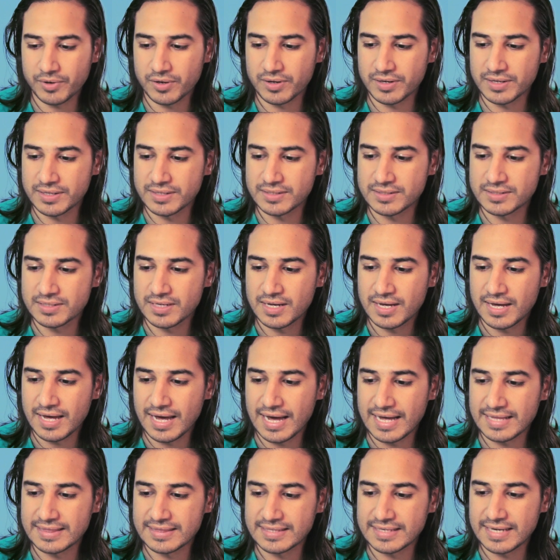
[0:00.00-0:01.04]
part is
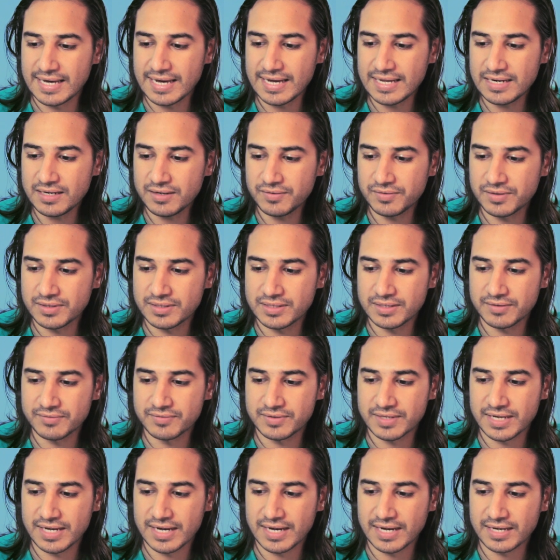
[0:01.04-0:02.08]
at the end of the div
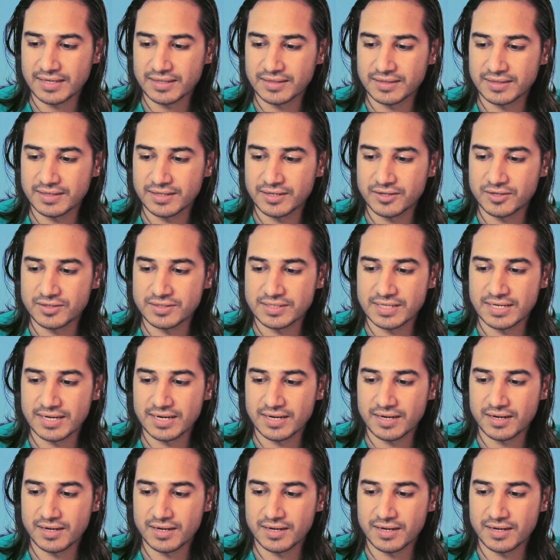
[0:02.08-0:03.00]
tag there is, an,